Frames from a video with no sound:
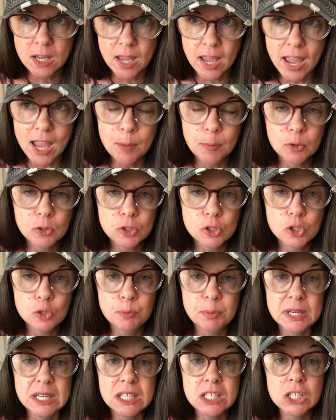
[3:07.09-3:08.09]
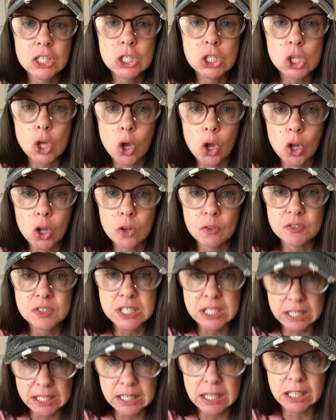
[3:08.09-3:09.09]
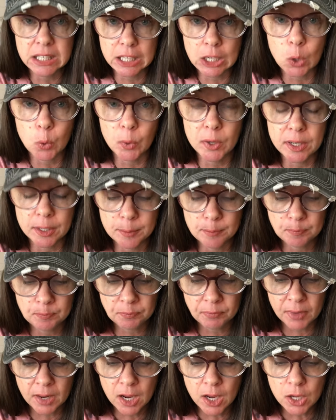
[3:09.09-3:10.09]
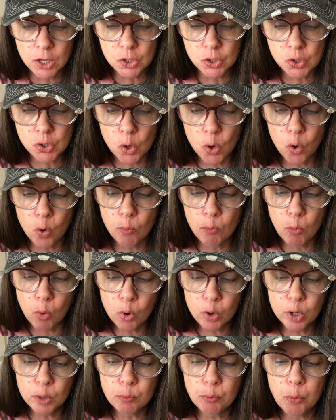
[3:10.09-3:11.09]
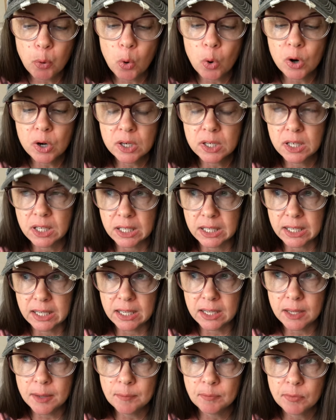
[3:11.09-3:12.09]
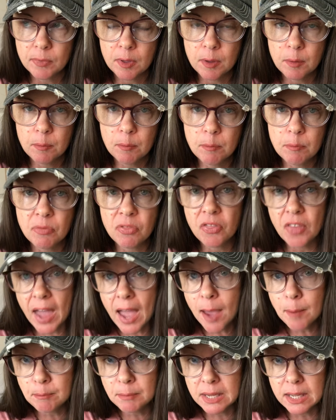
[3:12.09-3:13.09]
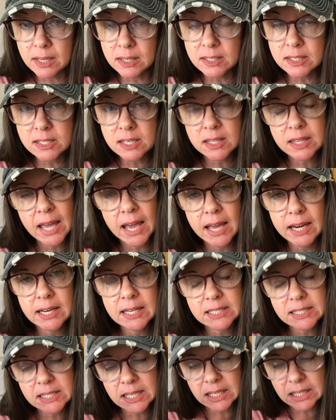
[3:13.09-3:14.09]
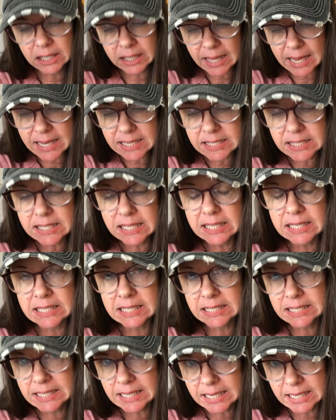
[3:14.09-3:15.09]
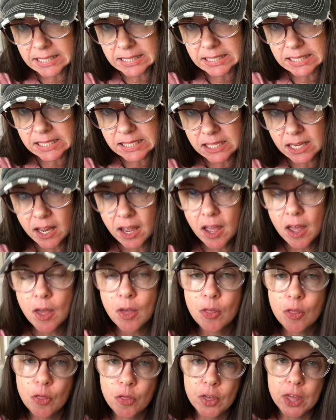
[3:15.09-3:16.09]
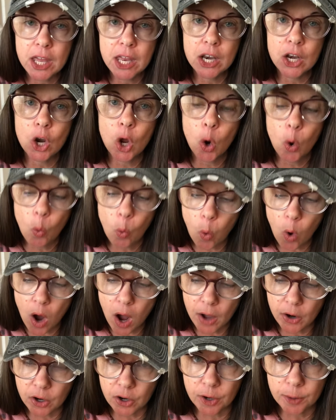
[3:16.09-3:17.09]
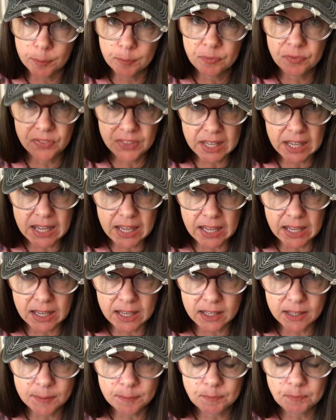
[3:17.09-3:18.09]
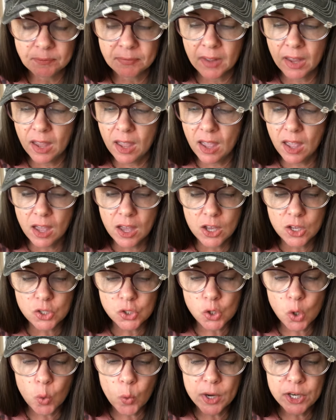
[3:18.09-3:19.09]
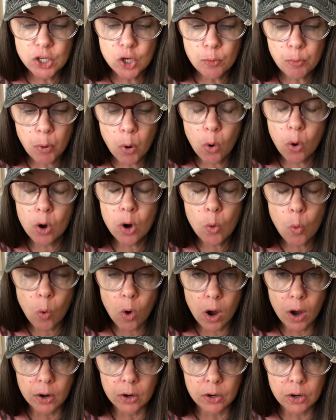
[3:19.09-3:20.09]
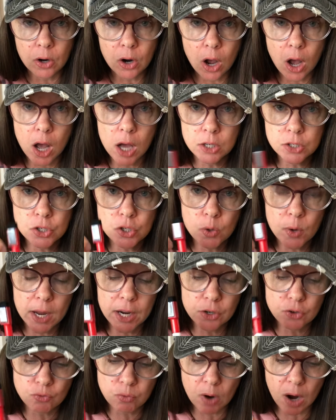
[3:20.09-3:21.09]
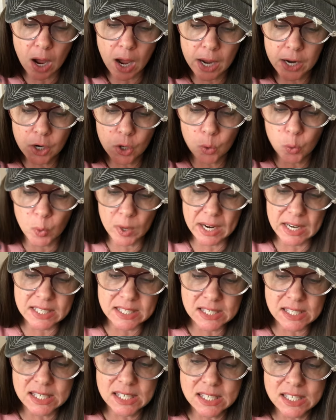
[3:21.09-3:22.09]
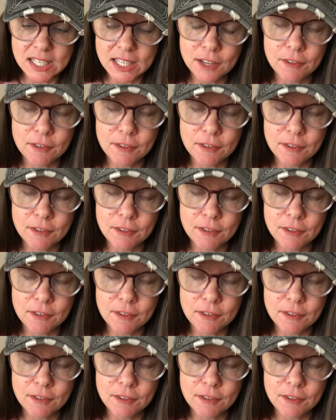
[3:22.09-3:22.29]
able to be dissolved in a liquid. So more importantly, that means that it's less dense than water, the ink. So when you pour water onto a dry erase stick